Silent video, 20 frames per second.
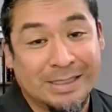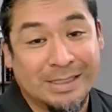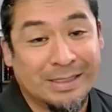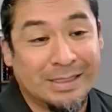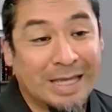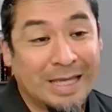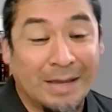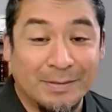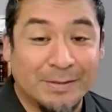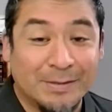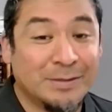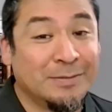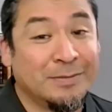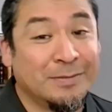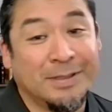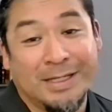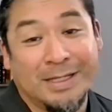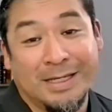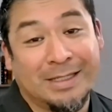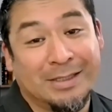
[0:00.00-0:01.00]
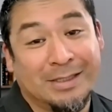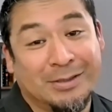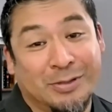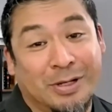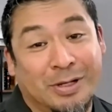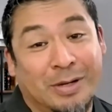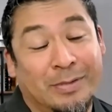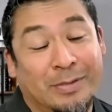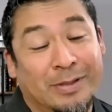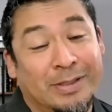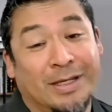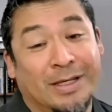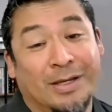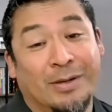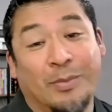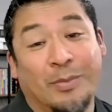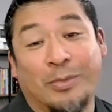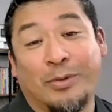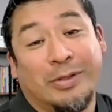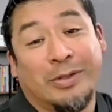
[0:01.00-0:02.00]
absolutely hate drama, and I
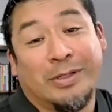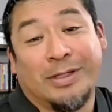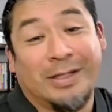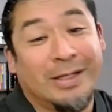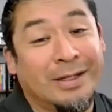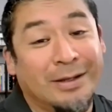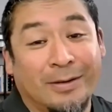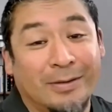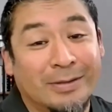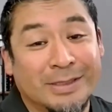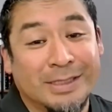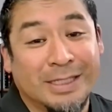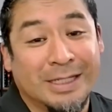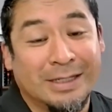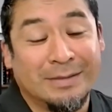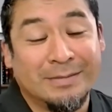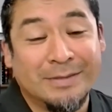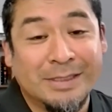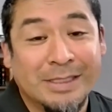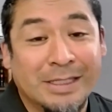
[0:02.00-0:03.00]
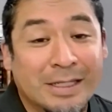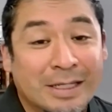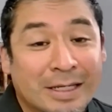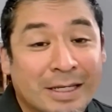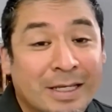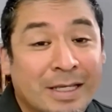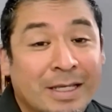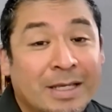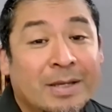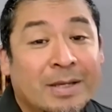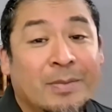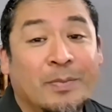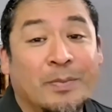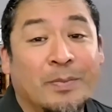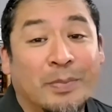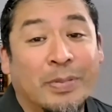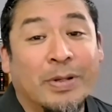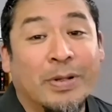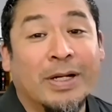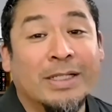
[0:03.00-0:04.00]
avoid it at all times.
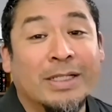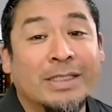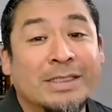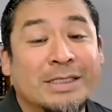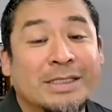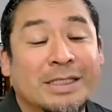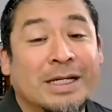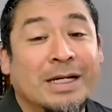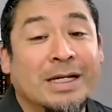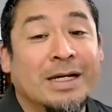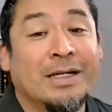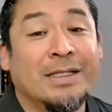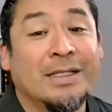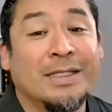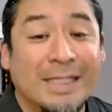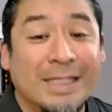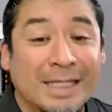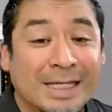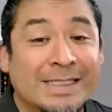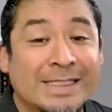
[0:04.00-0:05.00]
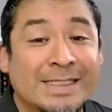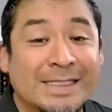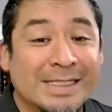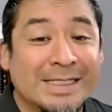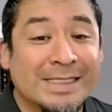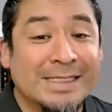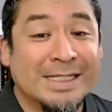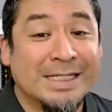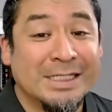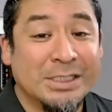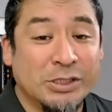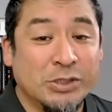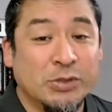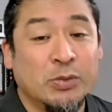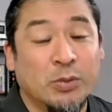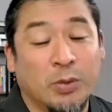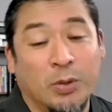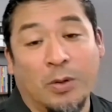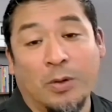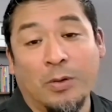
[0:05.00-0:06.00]
But DISC is a
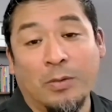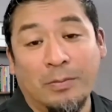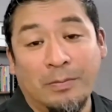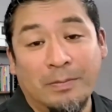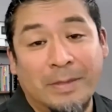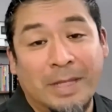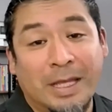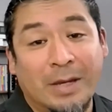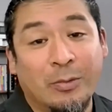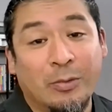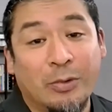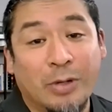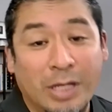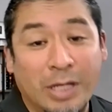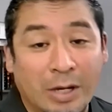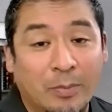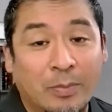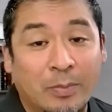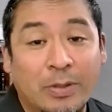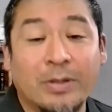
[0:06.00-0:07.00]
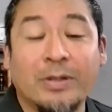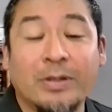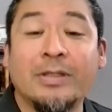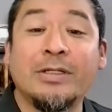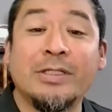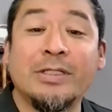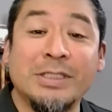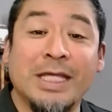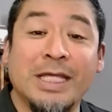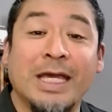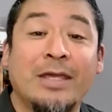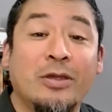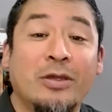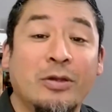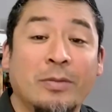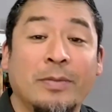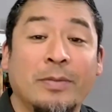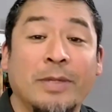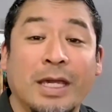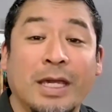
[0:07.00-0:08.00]
tool that will help you understand
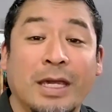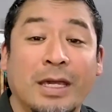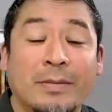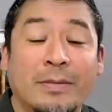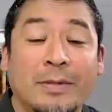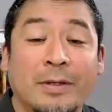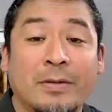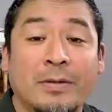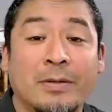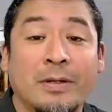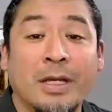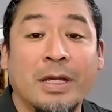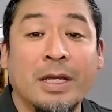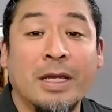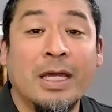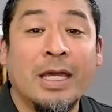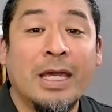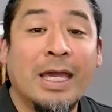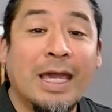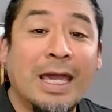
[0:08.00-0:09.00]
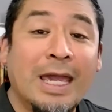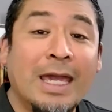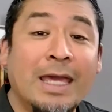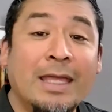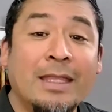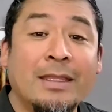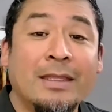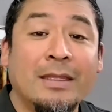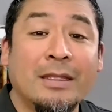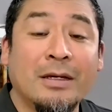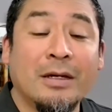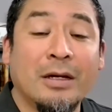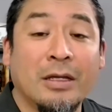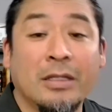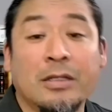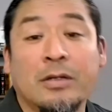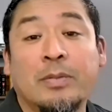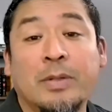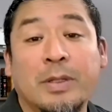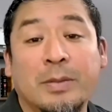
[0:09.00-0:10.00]
your behavior and
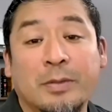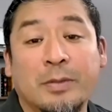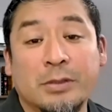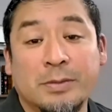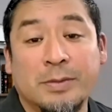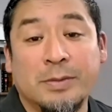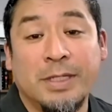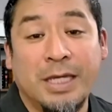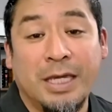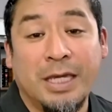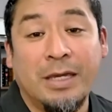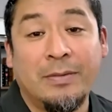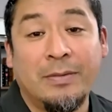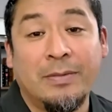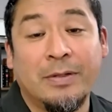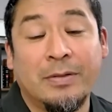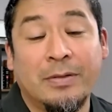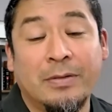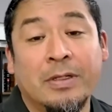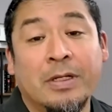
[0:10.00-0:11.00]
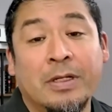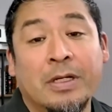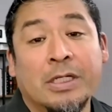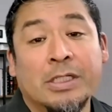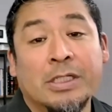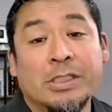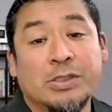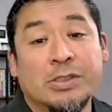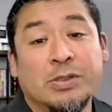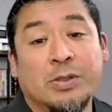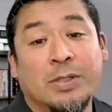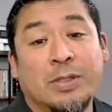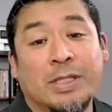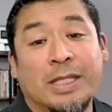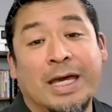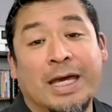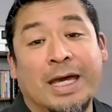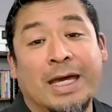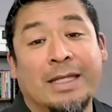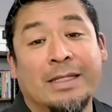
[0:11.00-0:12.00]
other people's behavior so
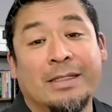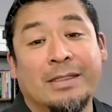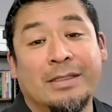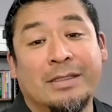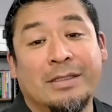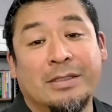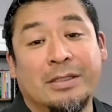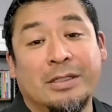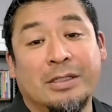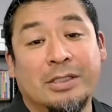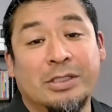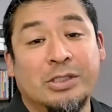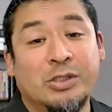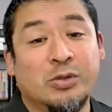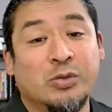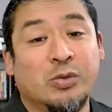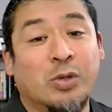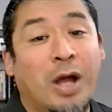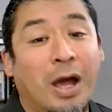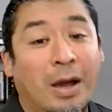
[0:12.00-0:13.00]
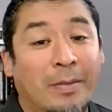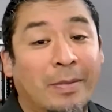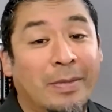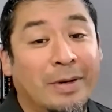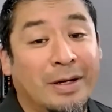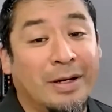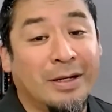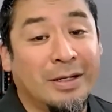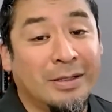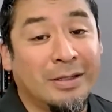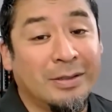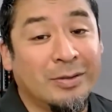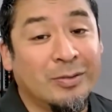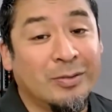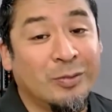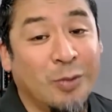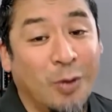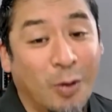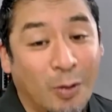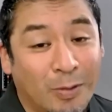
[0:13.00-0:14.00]
that the drama
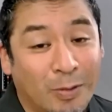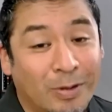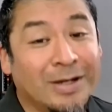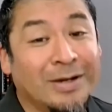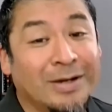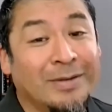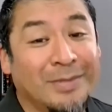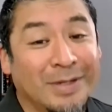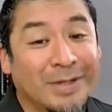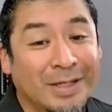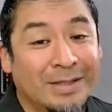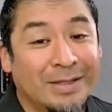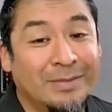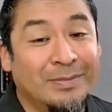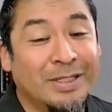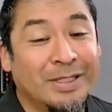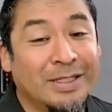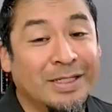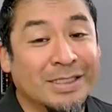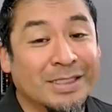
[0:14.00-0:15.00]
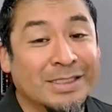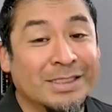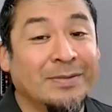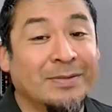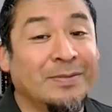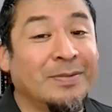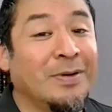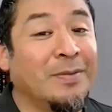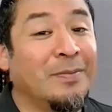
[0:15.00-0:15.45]
won't come in because of a